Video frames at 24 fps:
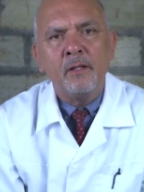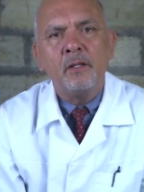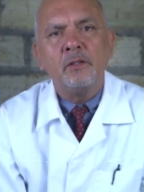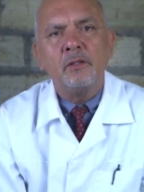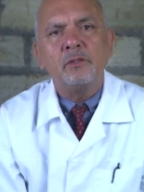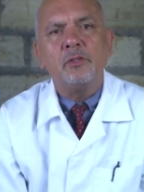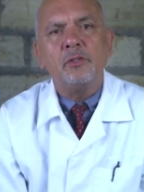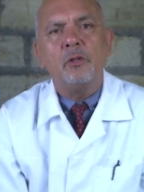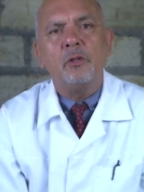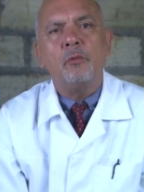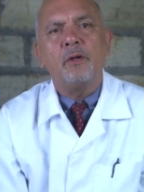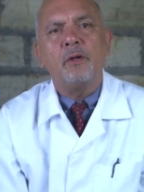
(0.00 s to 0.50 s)

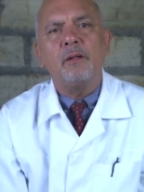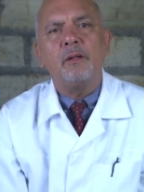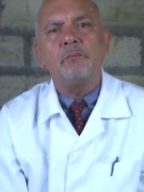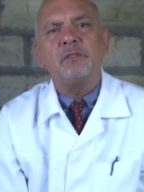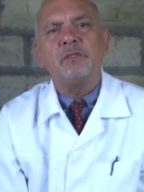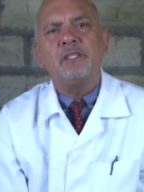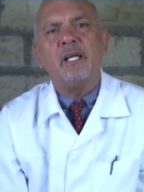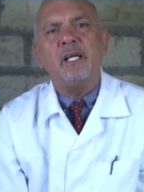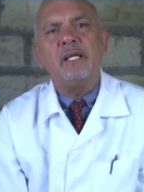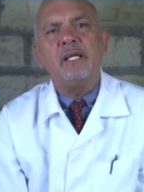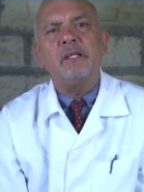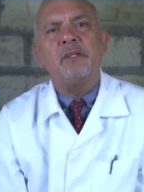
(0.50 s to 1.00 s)
So what I'm
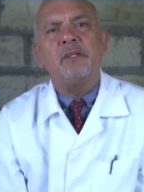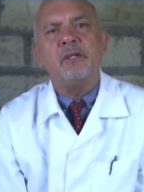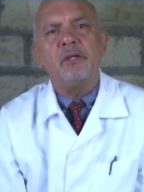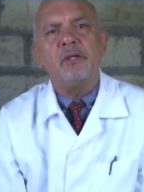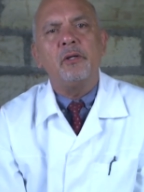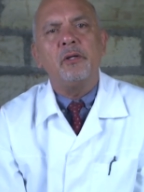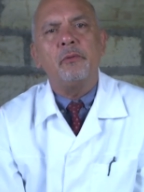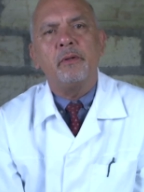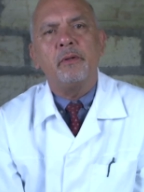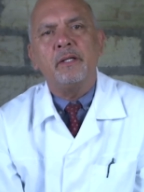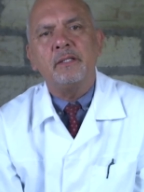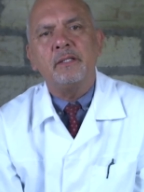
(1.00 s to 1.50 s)
saying to
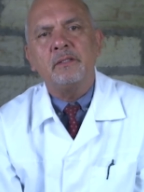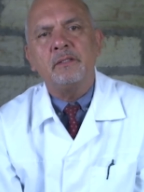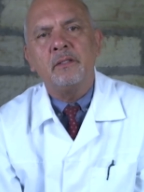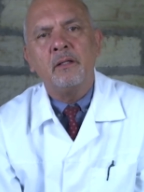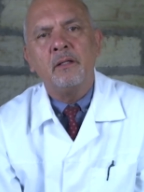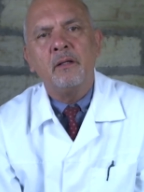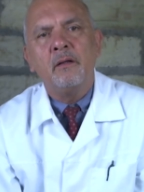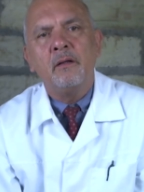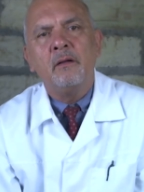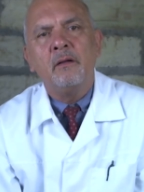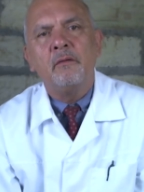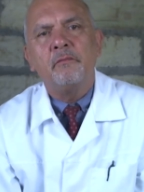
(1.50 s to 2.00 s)
you is,
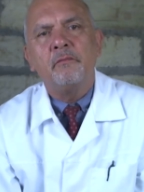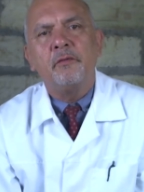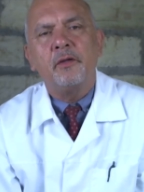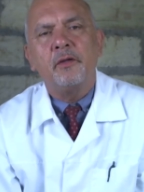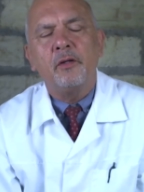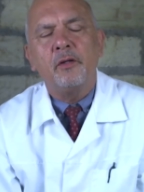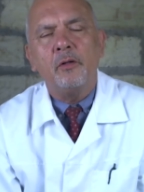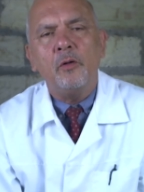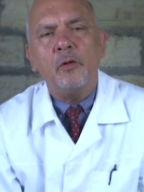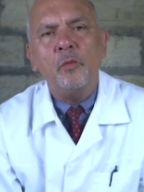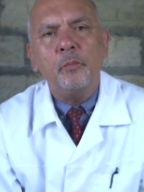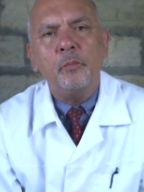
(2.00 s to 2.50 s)
for
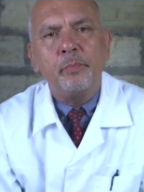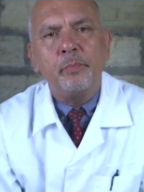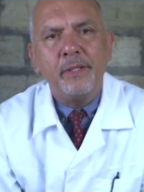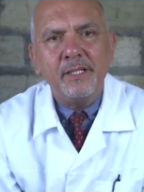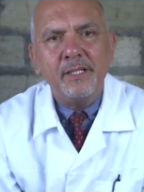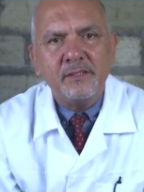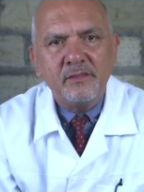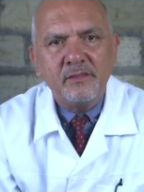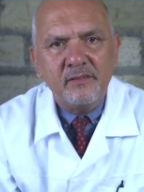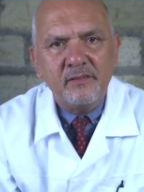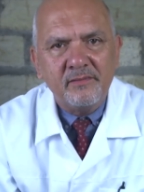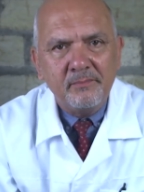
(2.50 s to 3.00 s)
your own
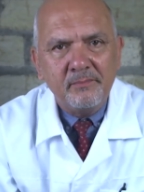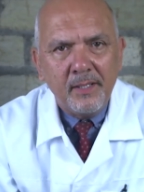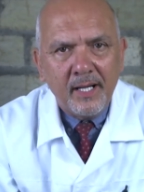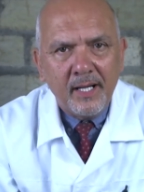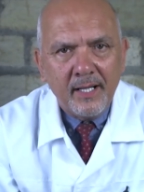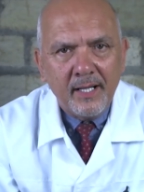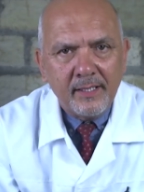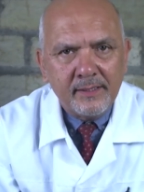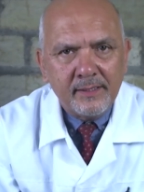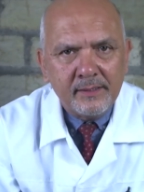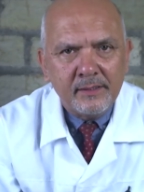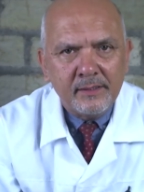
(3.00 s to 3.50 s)
peace of
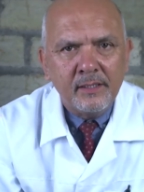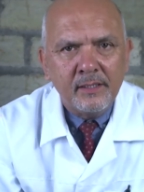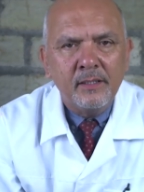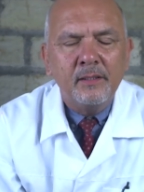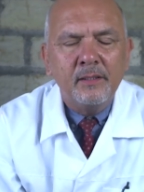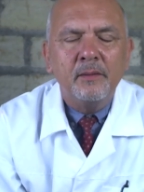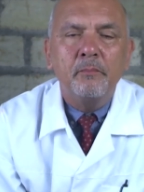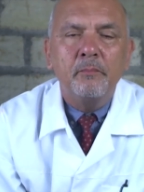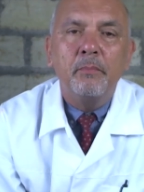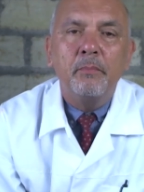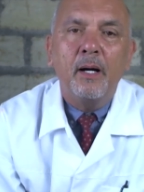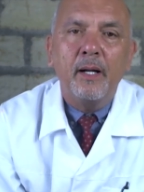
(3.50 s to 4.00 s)
mind,
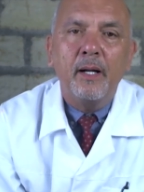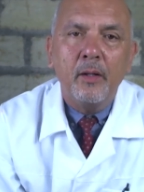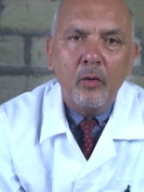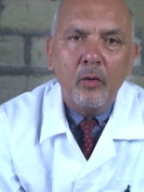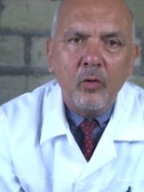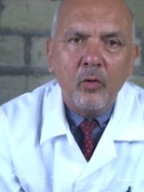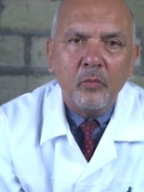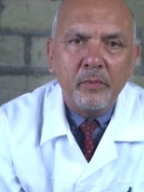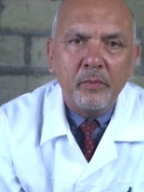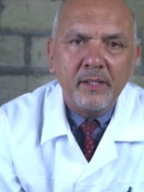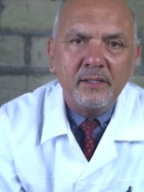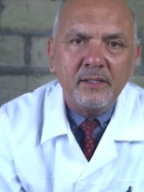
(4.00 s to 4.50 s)
by
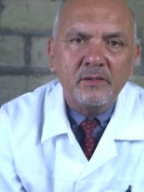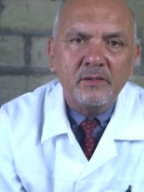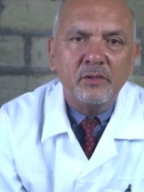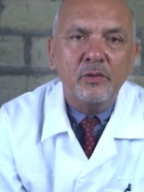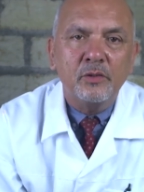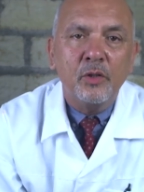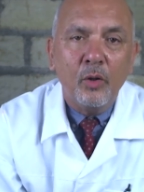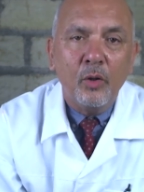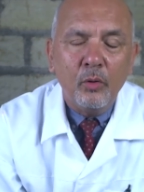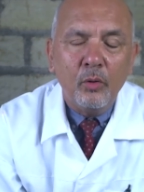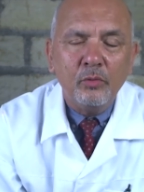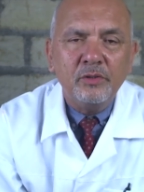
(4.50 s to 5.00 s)
all means,
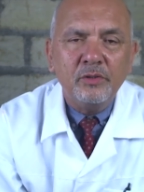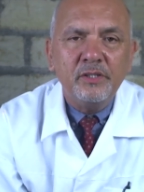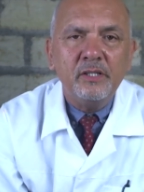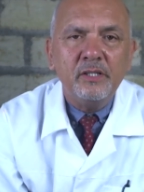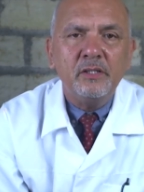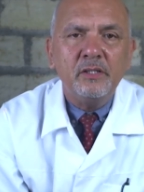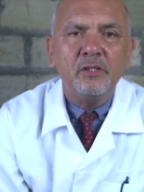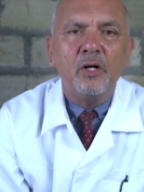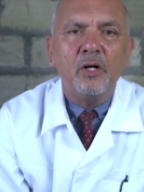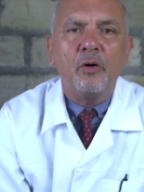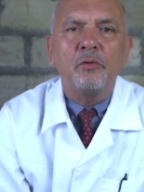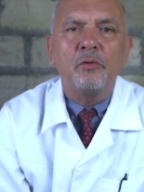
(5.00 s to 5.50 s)
go to your
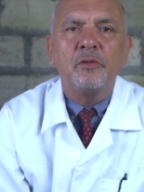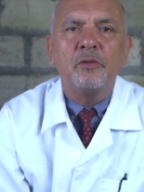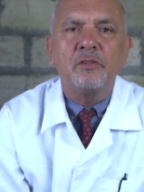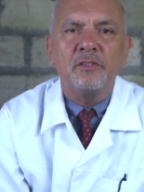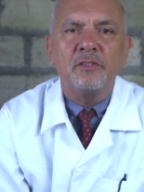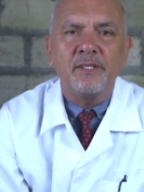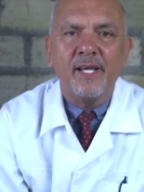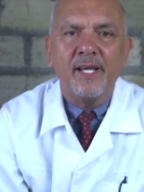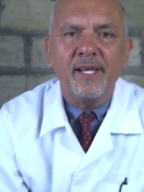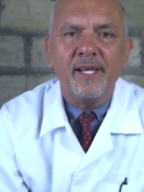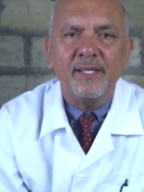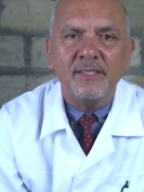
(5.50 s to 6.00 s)
doctors
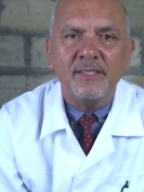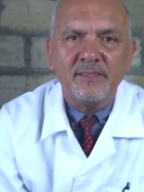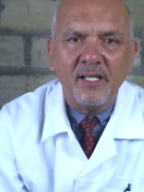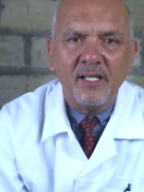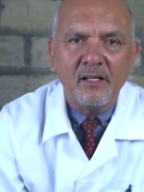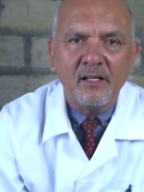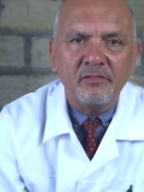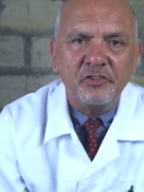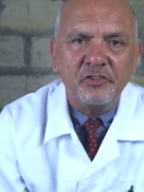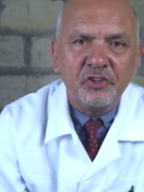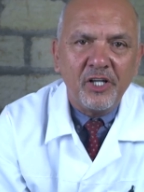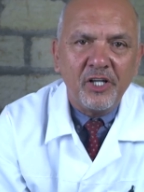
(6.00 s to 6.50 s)
and get
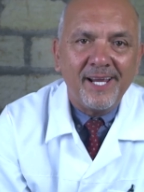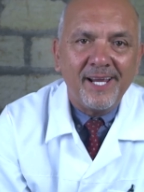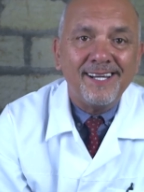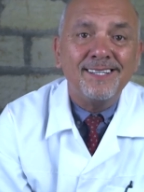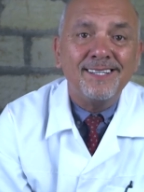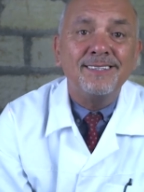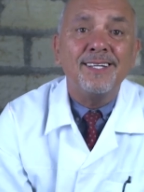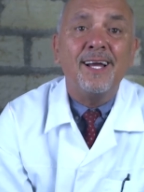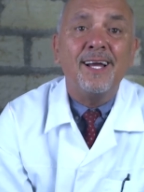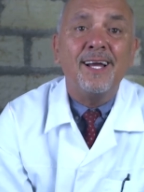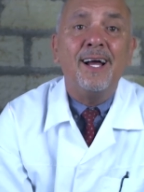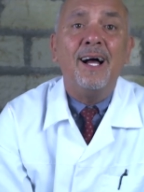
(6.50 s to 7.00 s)
yourself
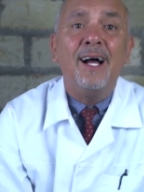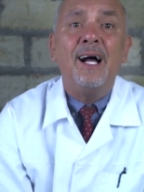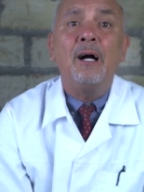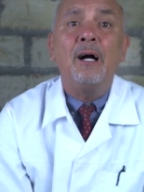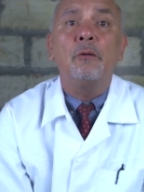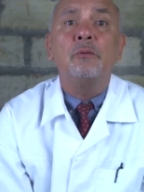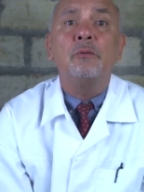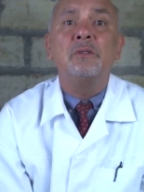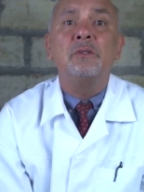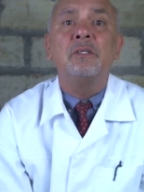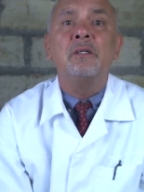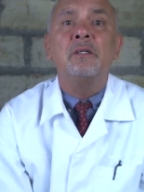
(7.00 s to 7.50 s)
checked
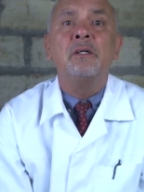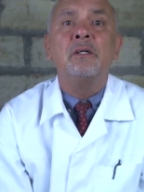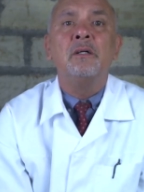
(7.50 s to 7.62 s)
out.